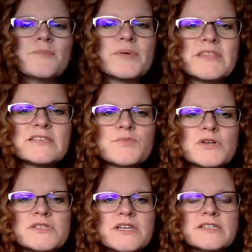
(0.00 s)
but this
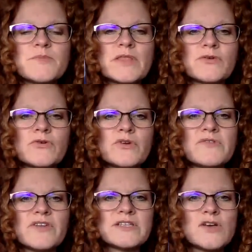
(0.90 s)
person has been through
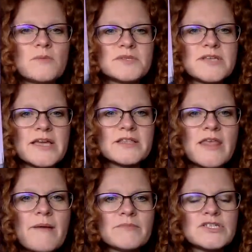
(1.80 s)
grief and it's almost like
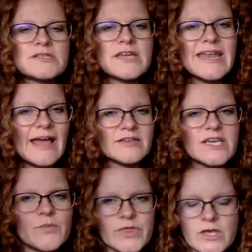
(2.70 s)
them just
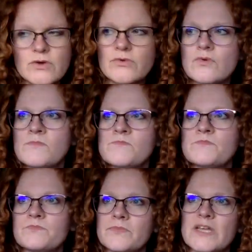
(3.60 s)
connecting with you
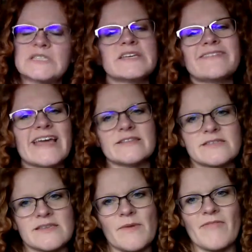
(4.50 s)
alleviates
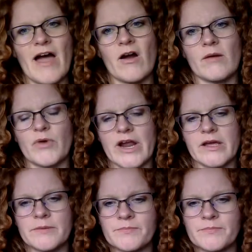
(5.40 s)
some of that heartbreak.